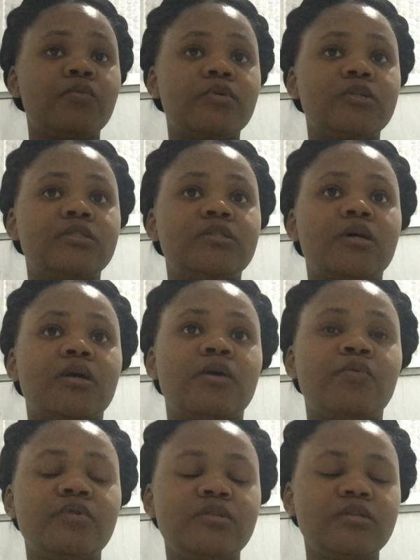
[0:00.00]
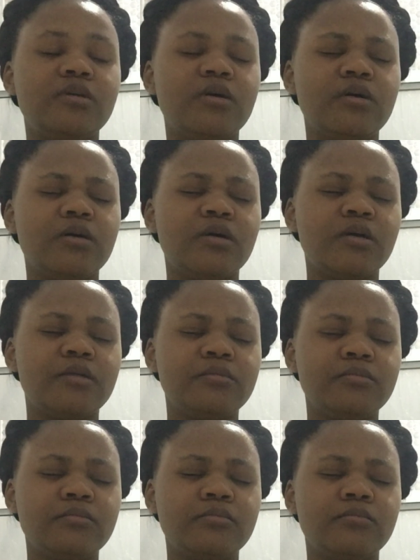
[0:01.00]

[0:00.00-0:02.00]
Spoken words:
what is that again? What's it called again?